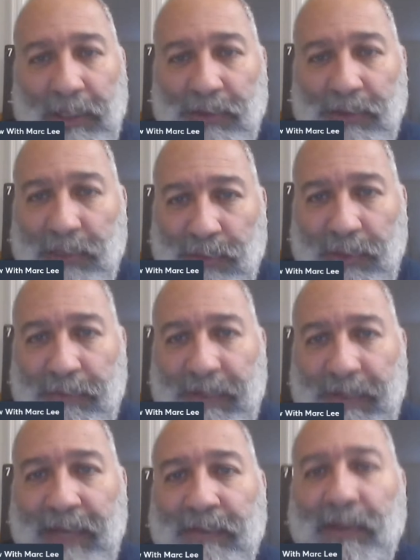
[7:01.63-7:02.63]

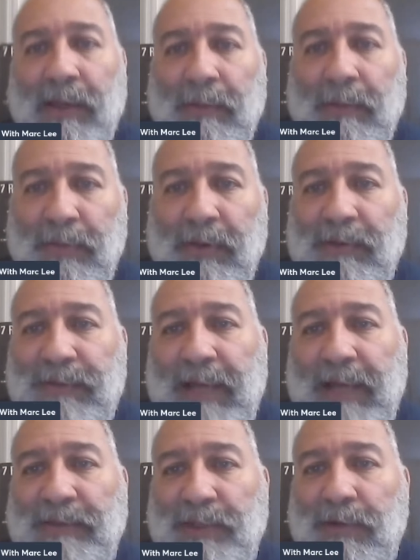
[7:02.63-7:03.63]

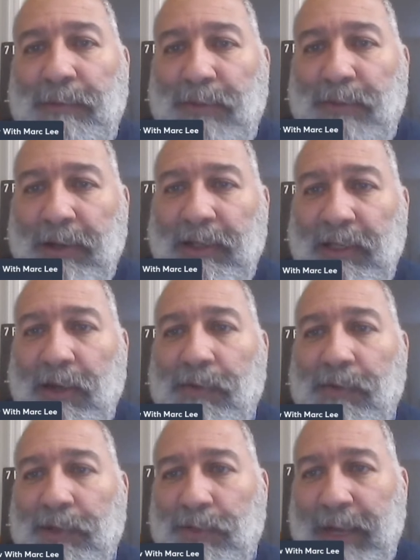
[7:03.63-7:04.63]
125.50 point lead
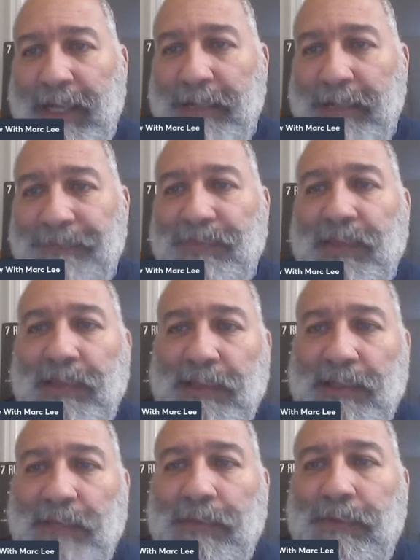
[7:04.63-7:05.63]
over the Chronic.
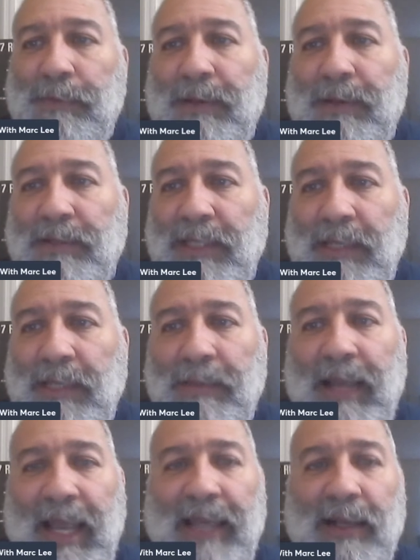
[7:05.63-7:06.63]
The Tougher Football
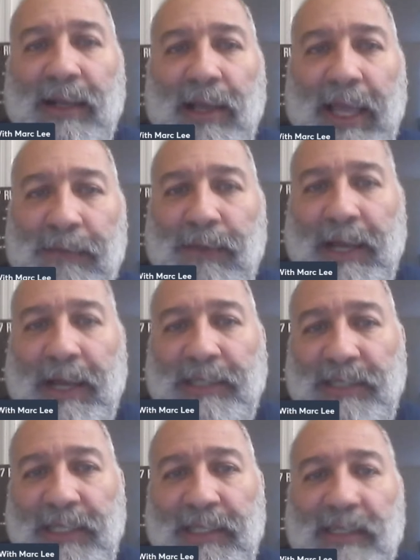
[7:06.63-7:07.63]
Team and
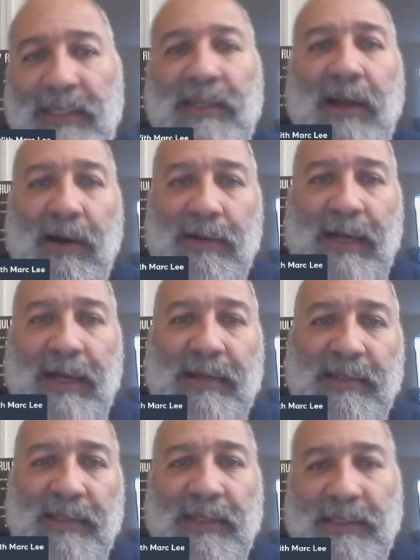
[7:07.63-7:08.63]
FYG are
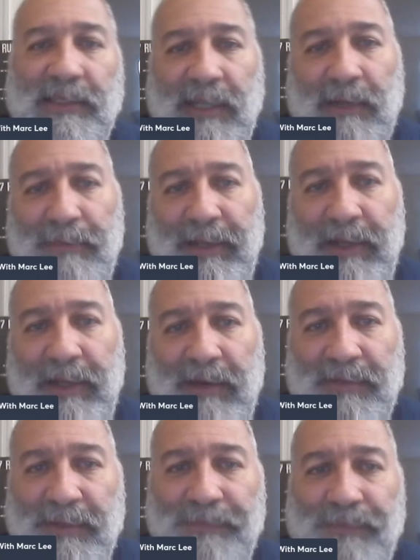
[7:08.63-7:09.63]
locked into the Sucker
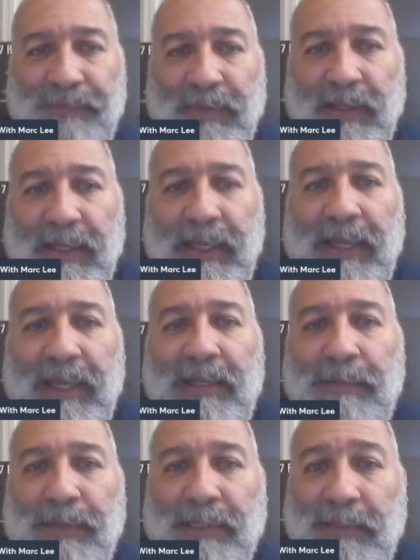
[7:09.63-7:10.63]
playoffs.
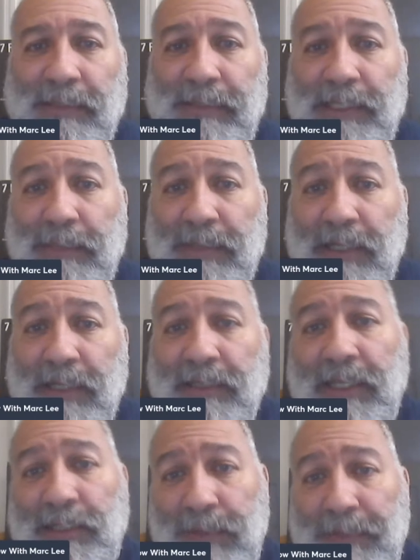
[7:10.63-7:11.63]
In the Prince division,
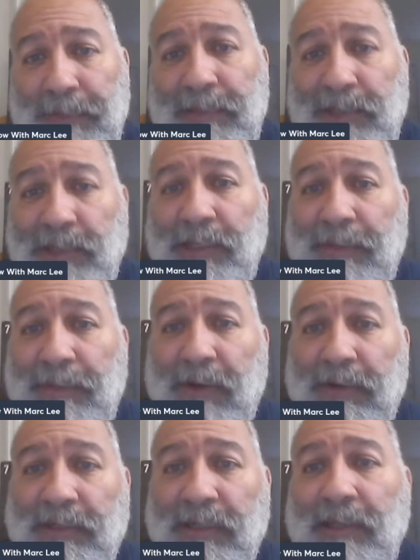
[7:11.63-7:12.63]
because they swept the Jersey
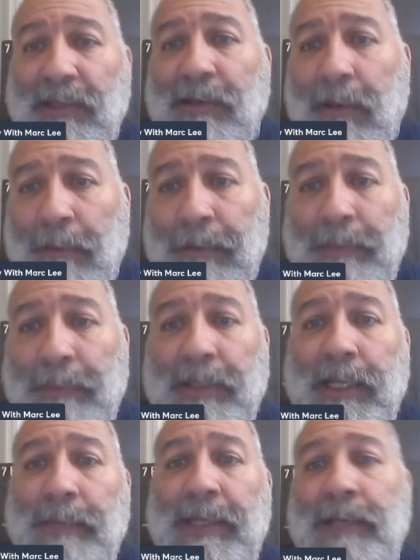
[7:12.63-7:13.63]
Ballers,
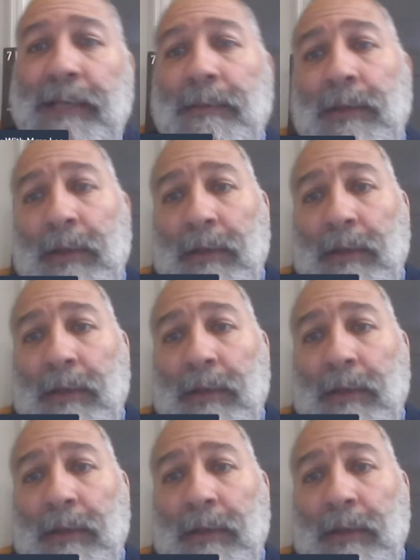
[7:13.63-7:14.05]
Public Enemy